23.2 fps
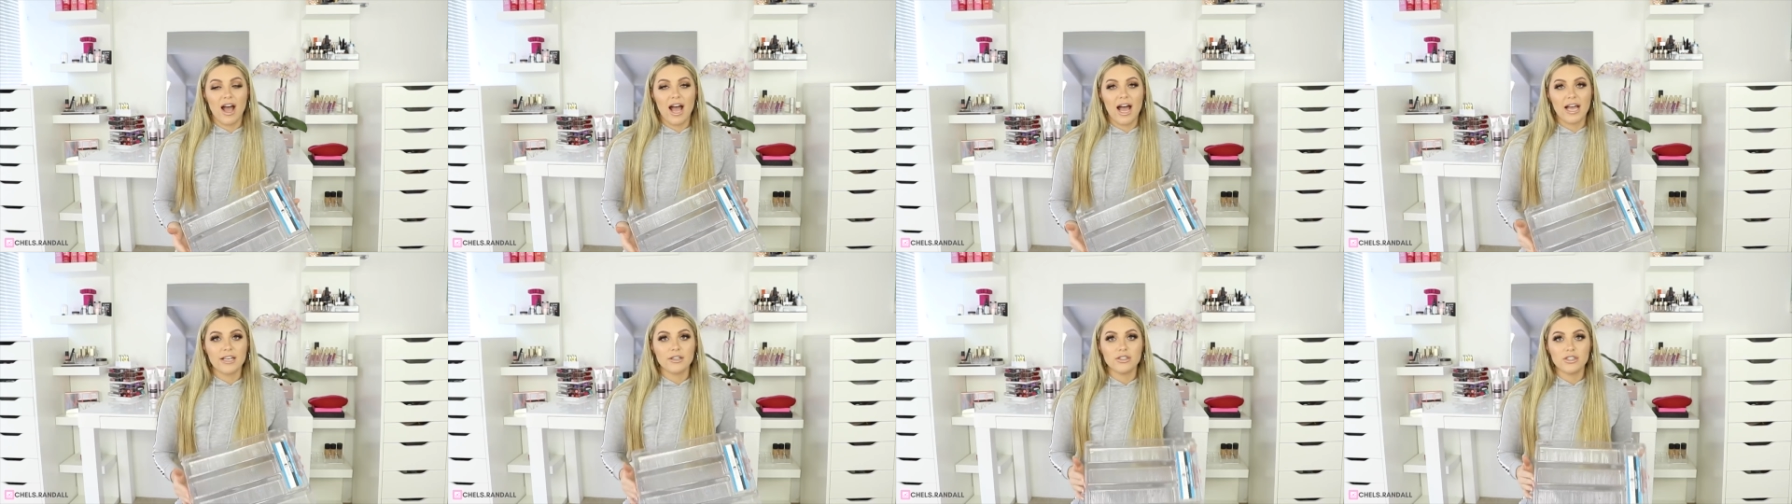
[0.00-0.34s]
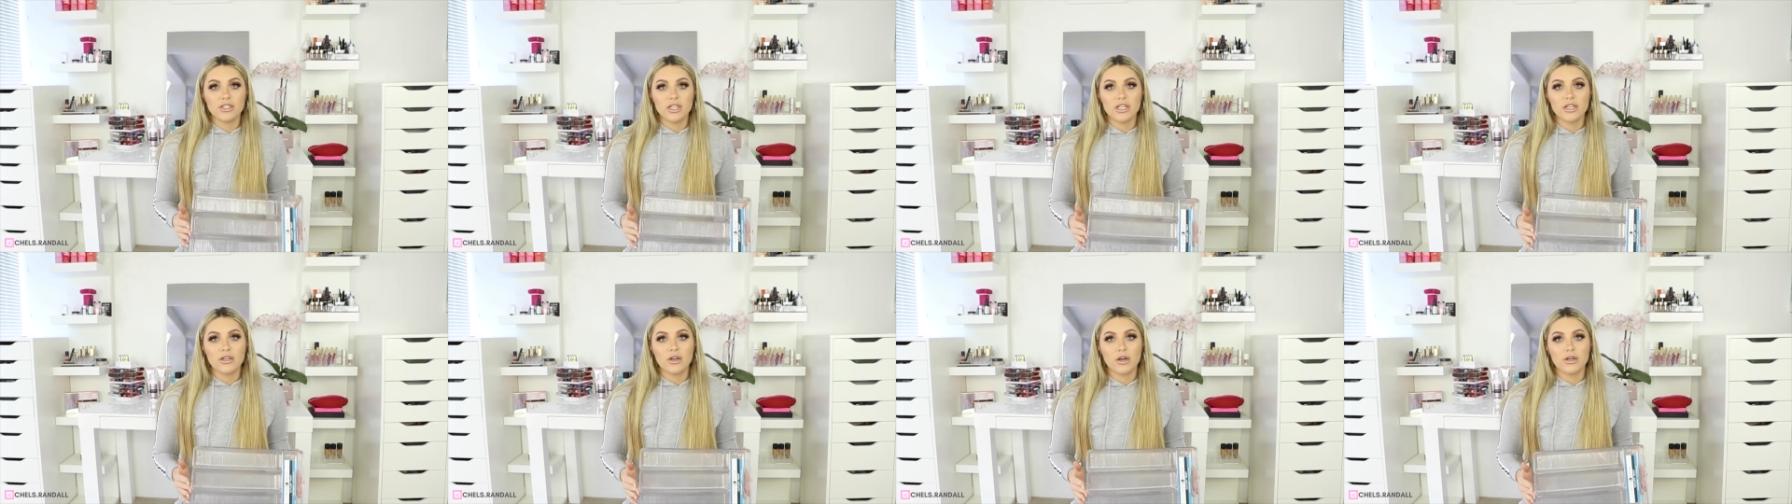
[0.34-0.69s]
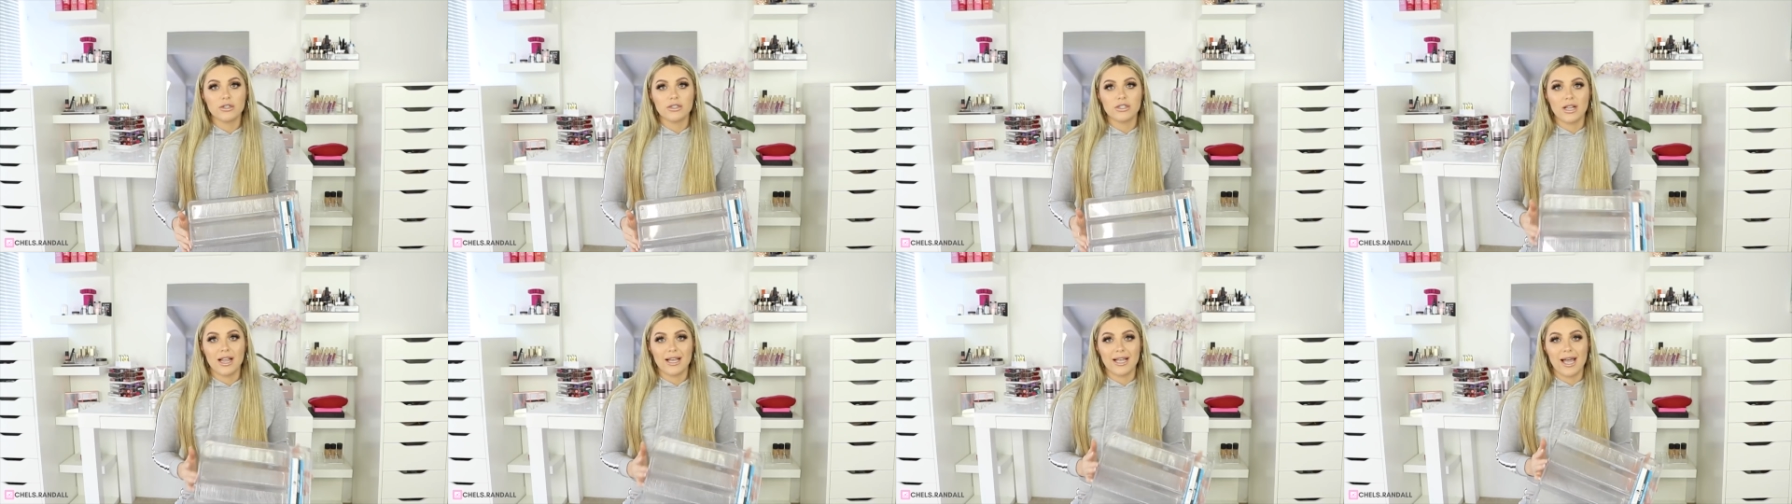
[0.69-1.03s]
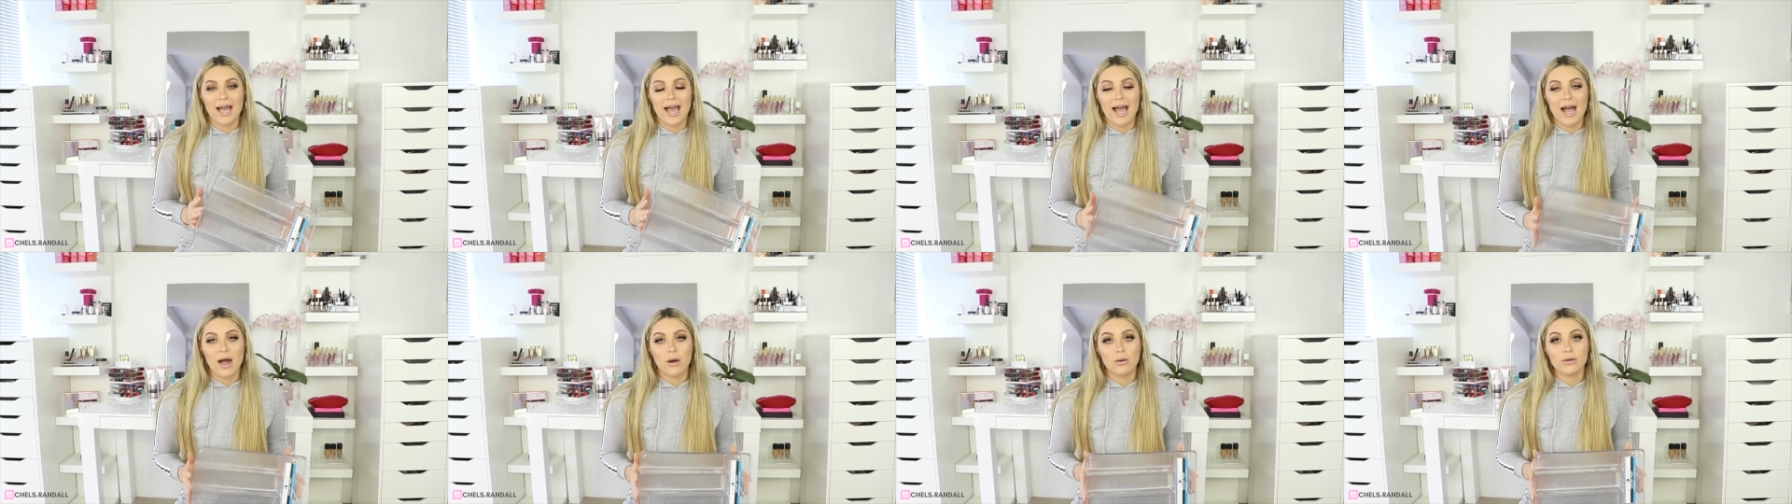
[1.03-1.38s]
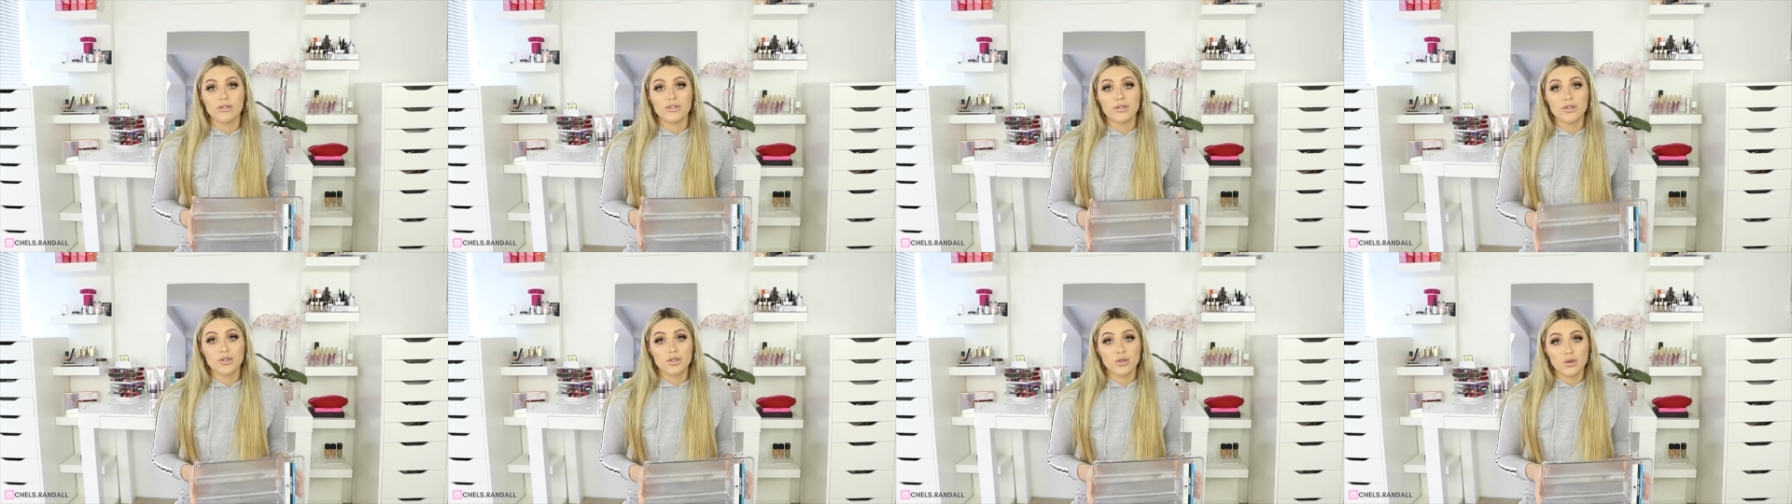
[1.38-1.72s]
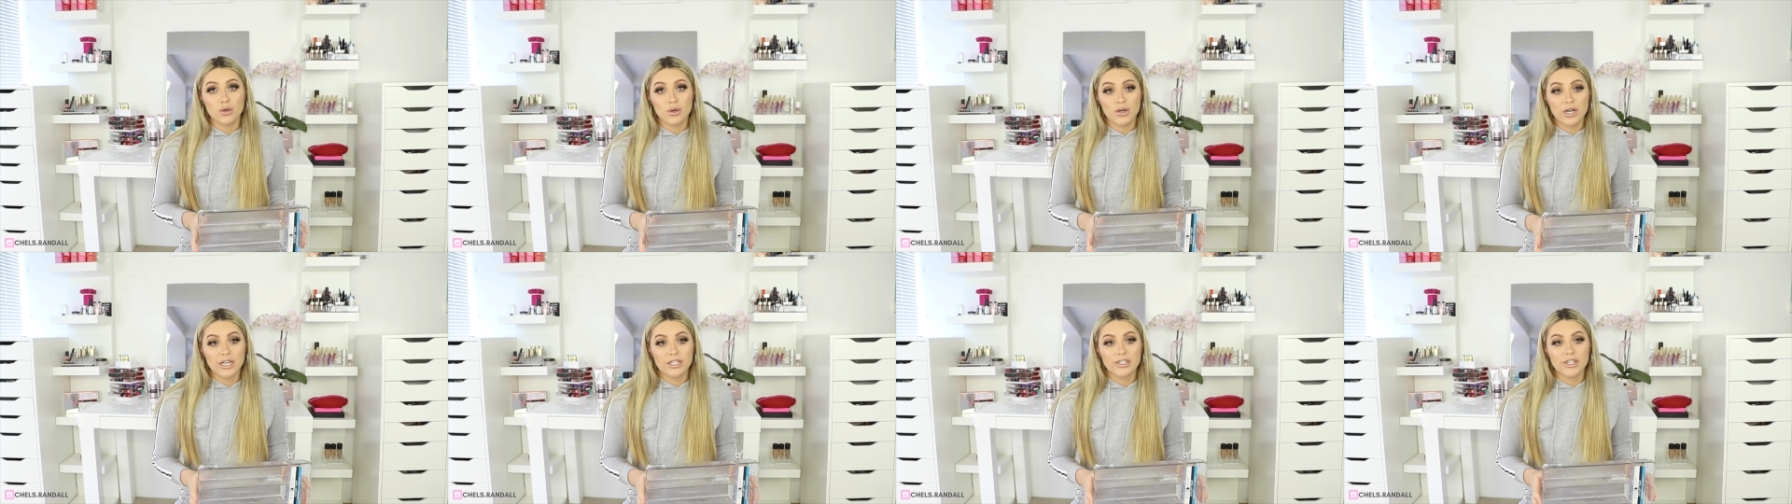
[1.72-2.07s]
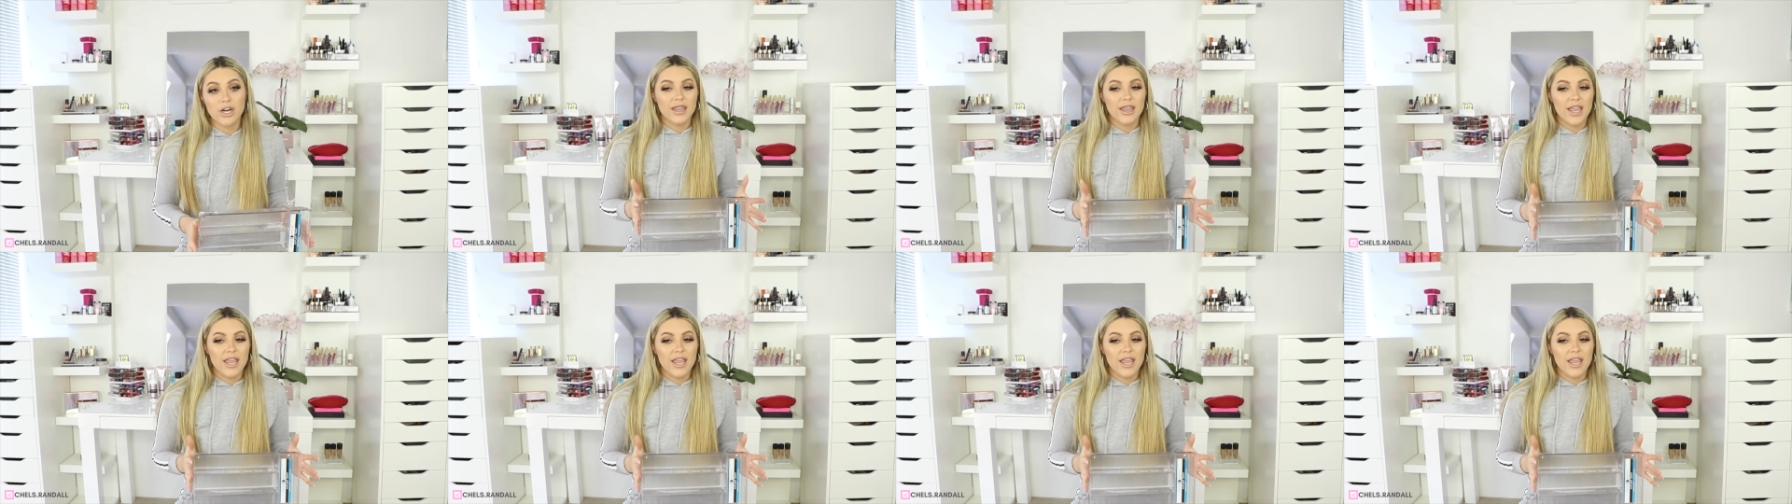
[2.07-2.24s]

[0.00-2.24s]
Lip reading: I usually go to like Howard's Storage.